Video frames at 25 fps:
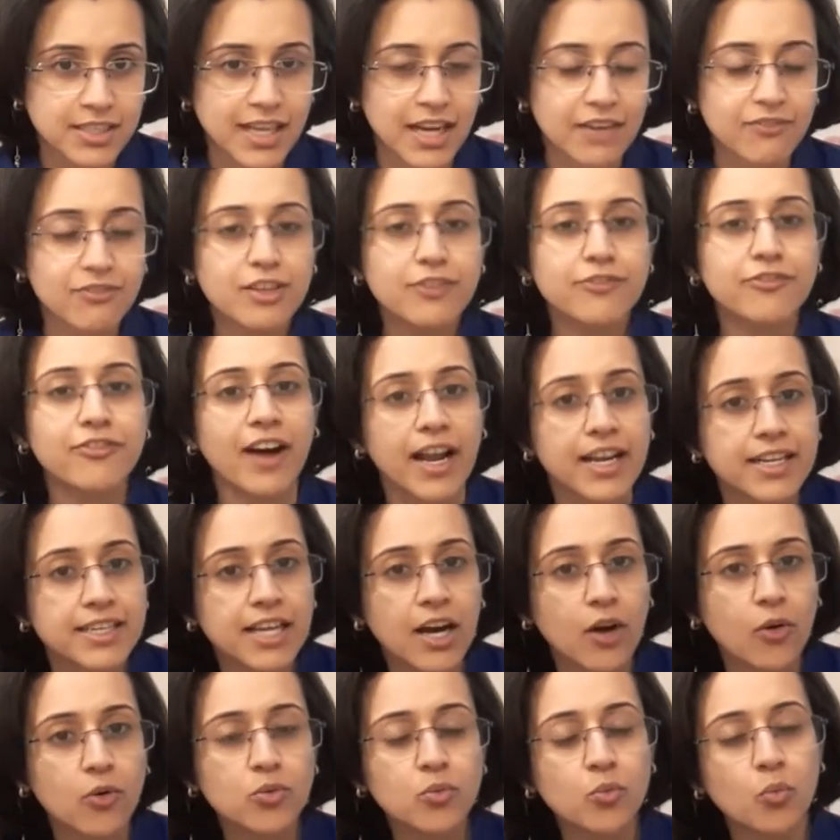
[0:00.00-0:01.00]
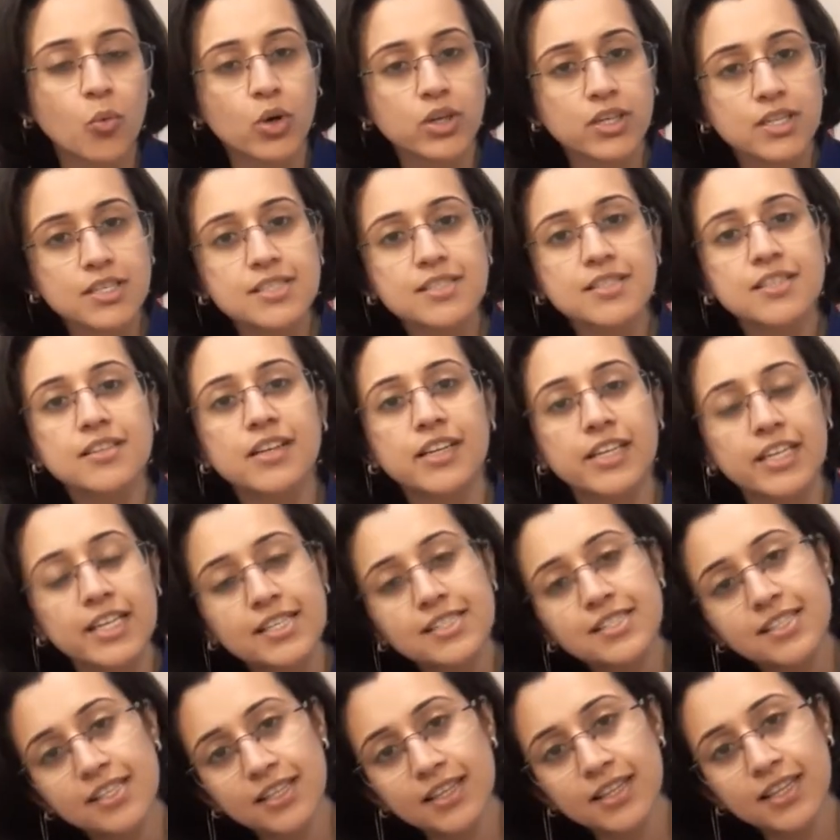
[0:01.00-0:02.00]
that we find out what is the
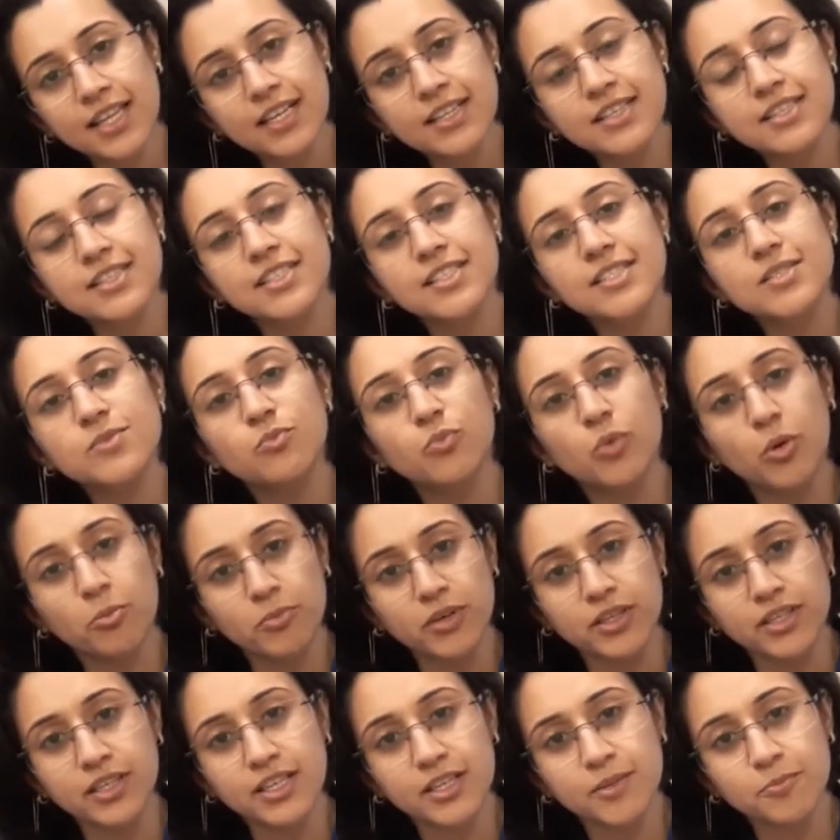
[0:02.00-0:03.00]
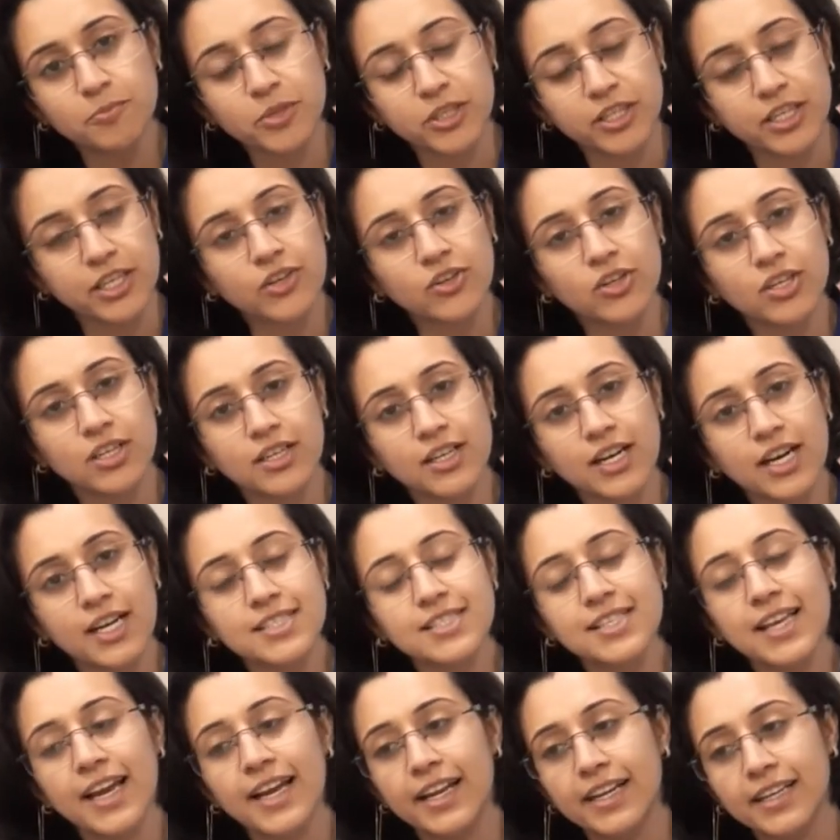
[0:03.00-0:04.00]
reason that this woman in particular
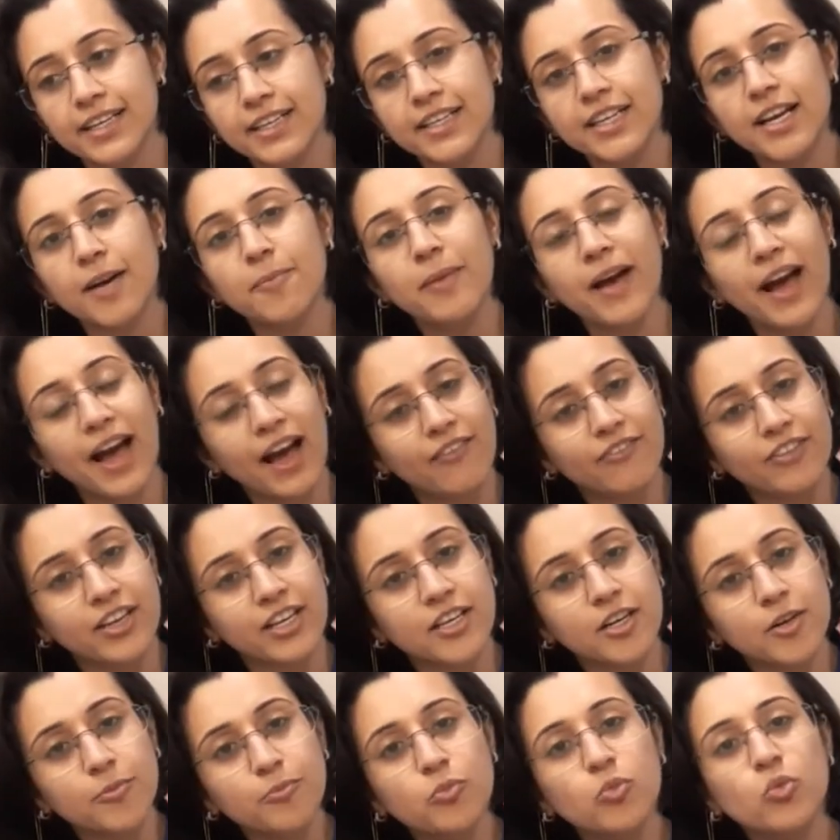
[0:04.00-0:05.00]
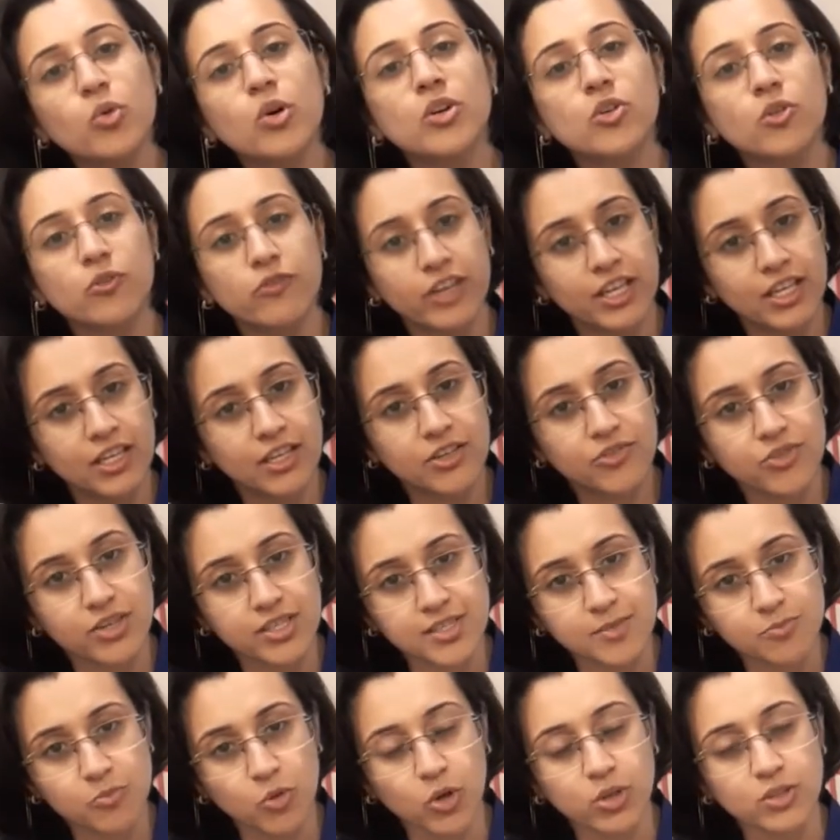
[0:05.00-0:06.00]
has ended up having a poor ovarian
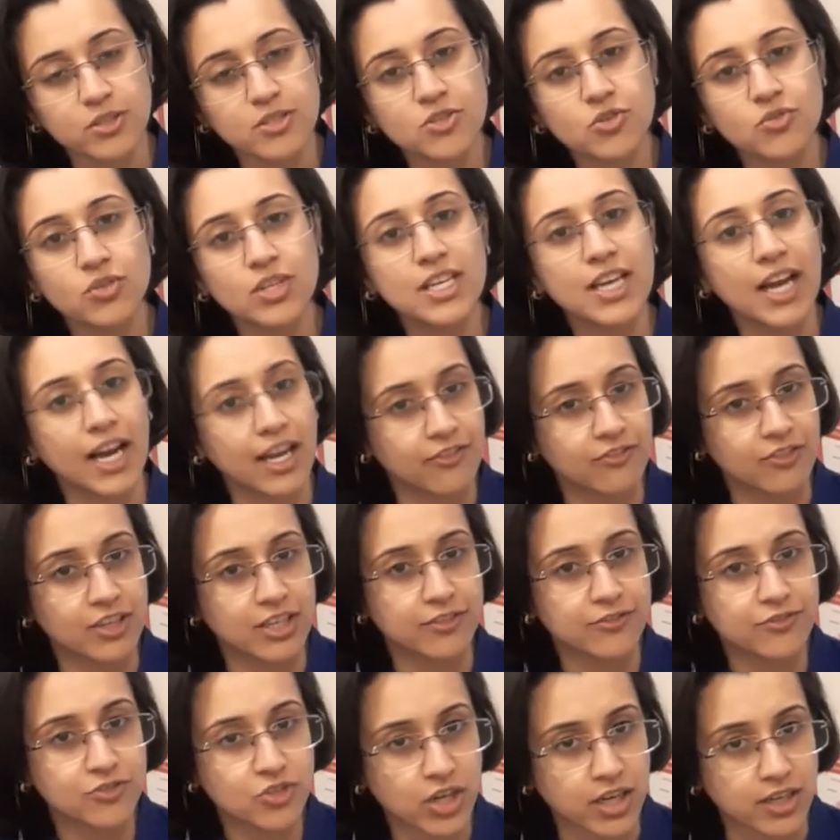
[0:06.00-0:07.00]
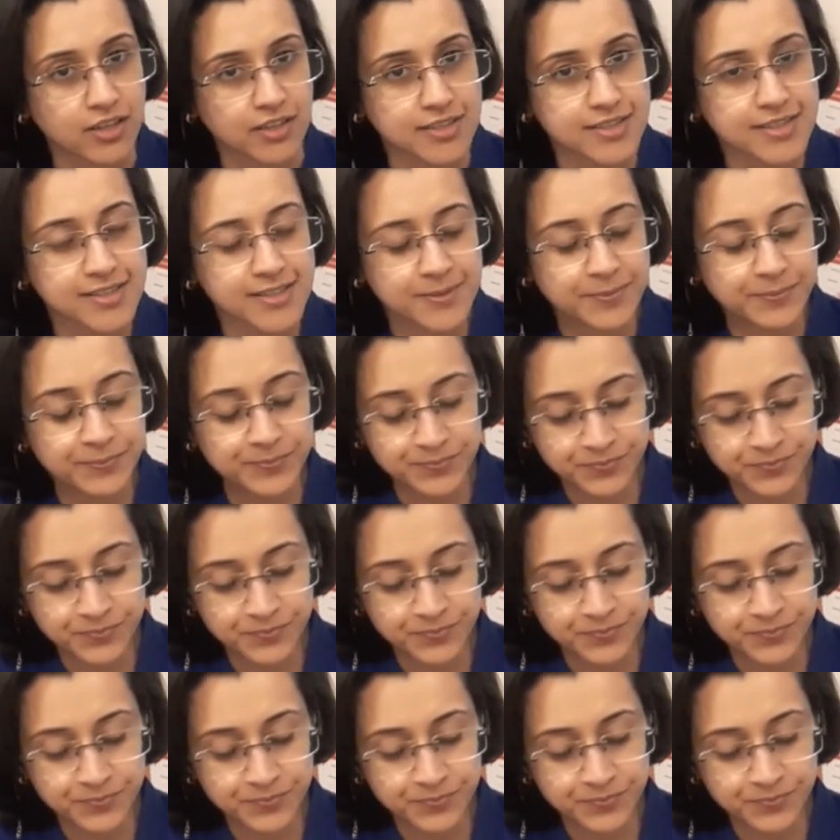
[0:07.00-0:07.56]
response to the IVF drugs.